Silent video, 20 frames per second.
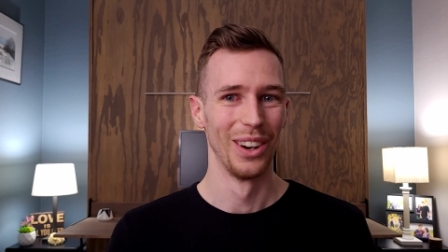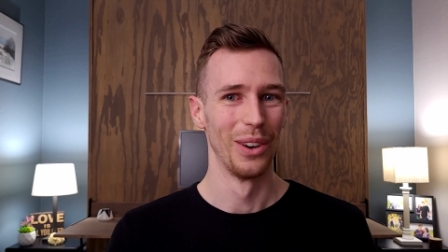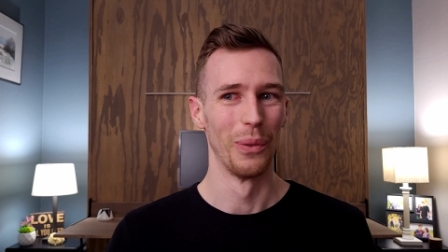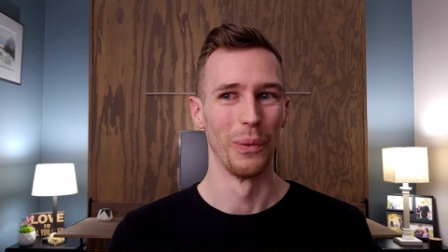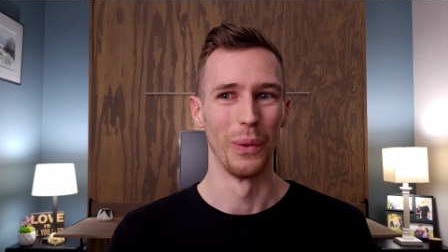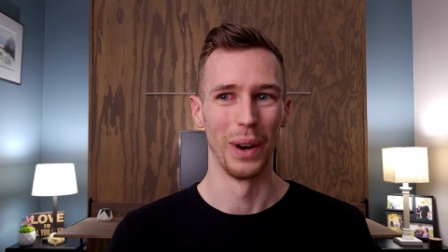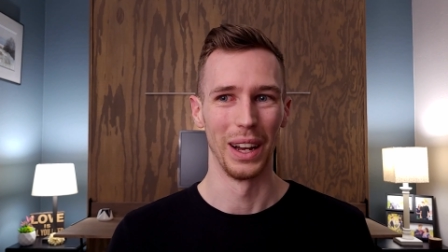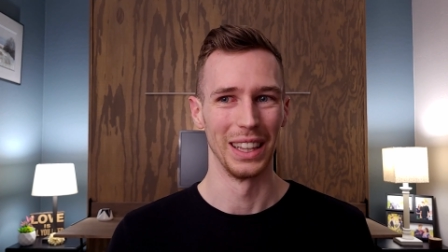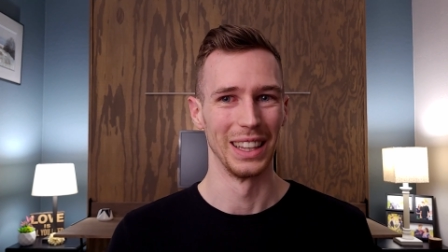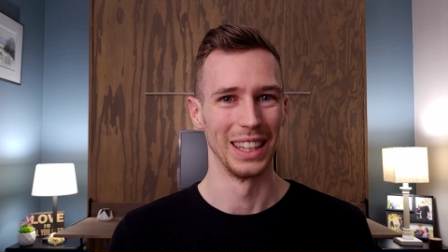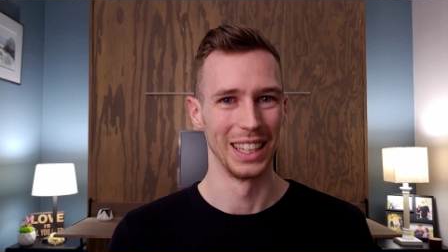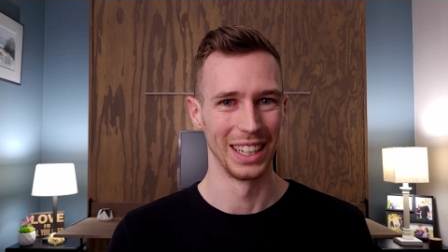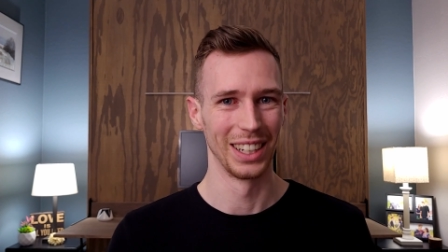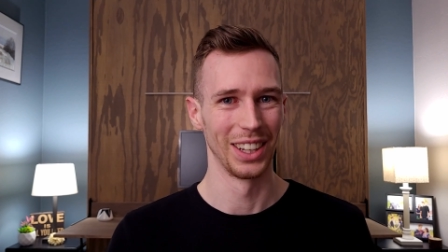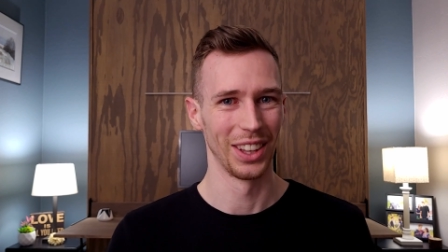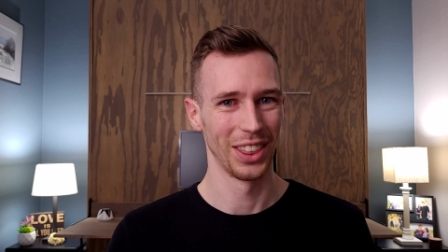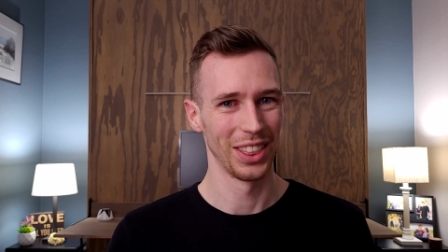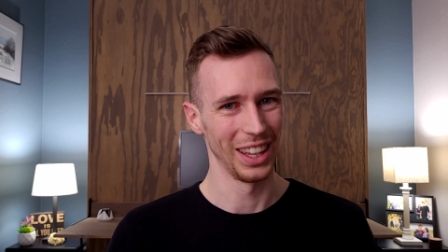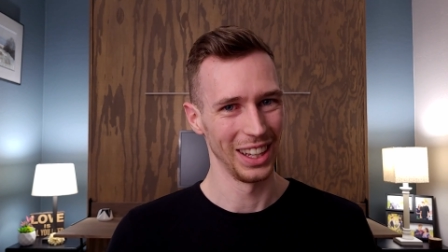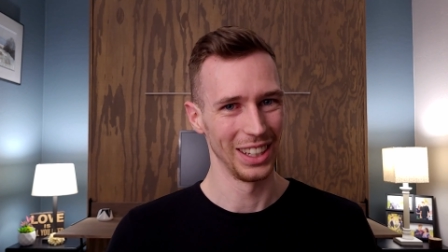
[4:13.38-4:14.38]
what
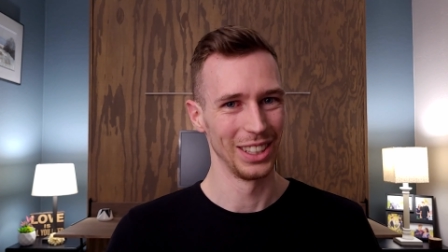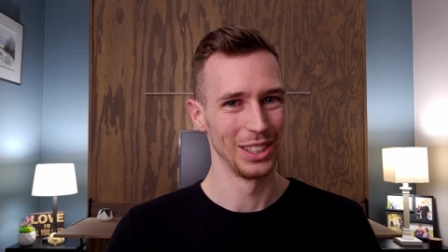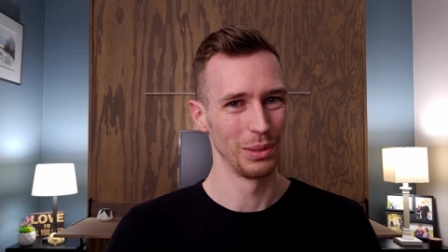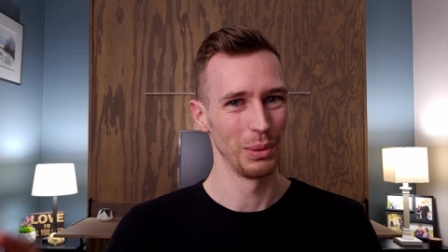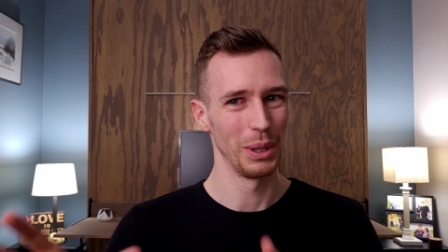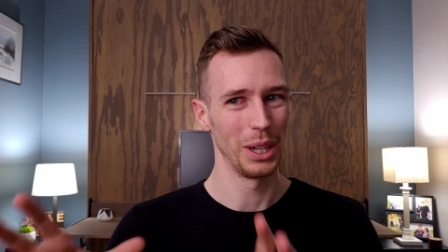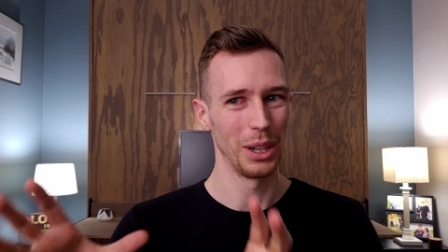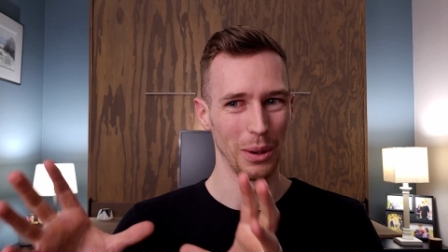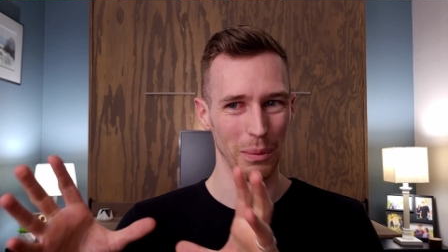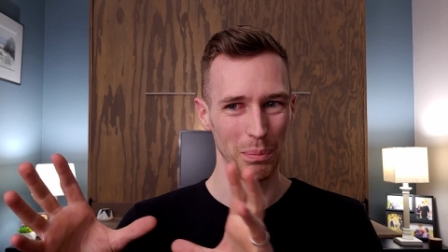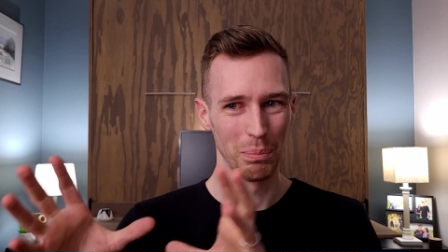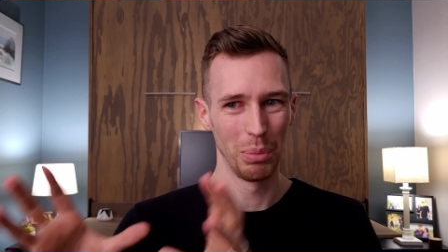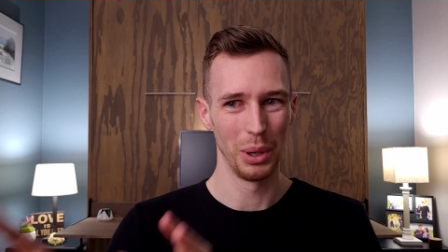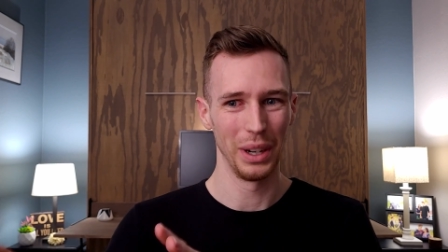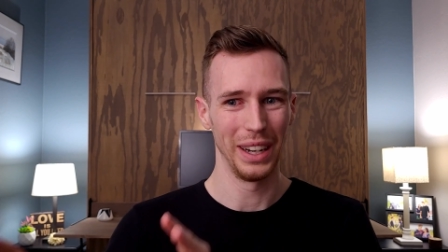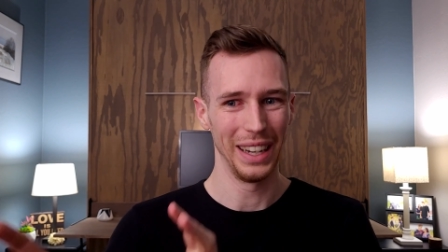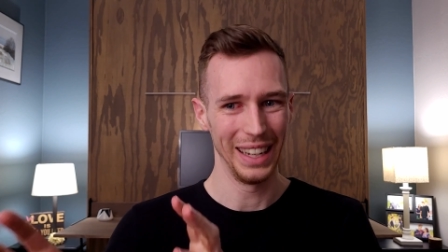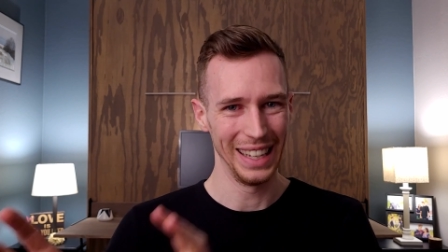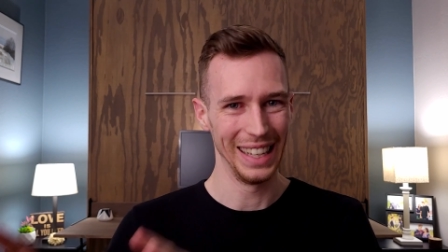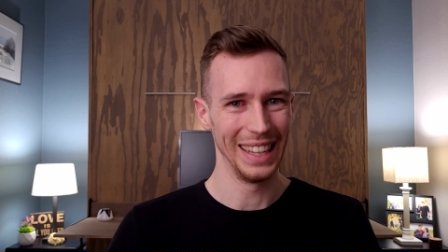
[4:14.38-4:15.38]
little things we could
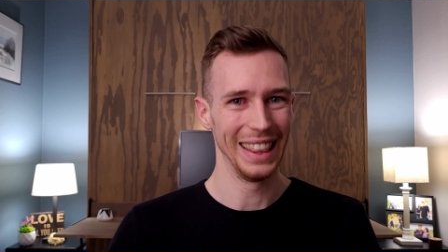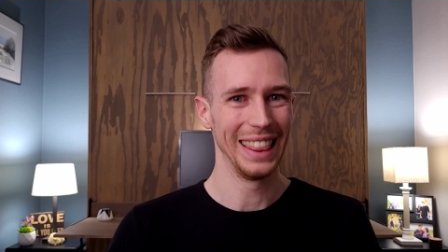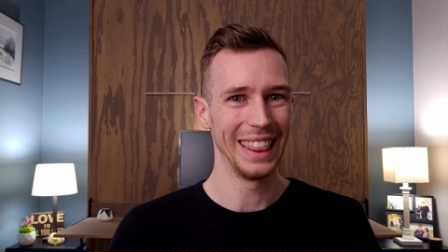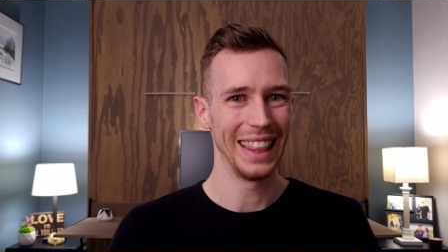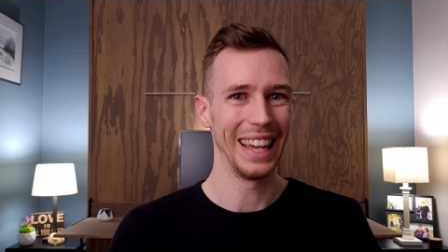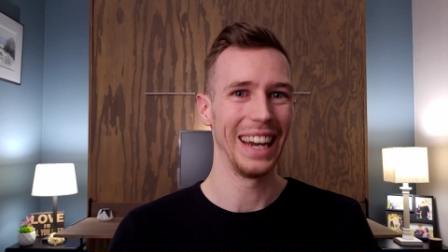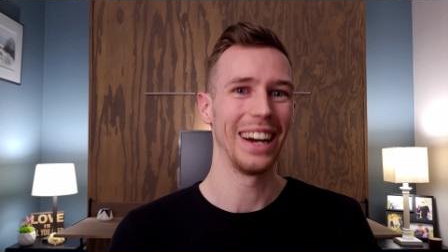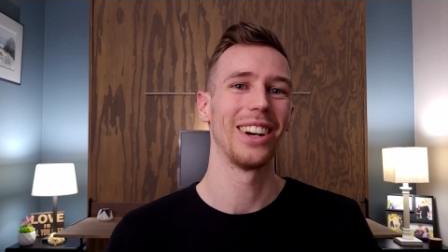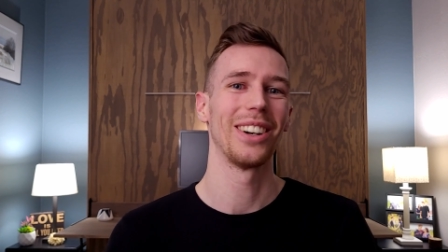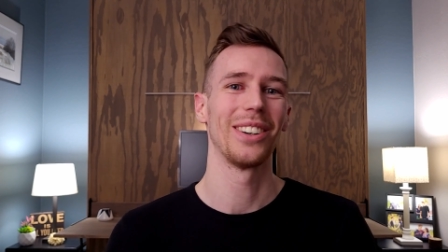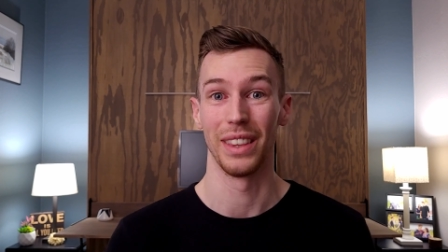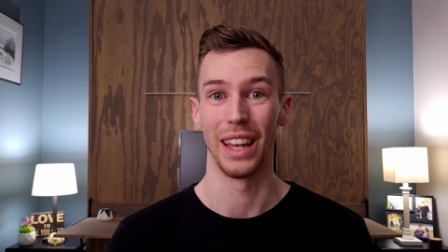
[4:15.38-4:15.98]
put in there.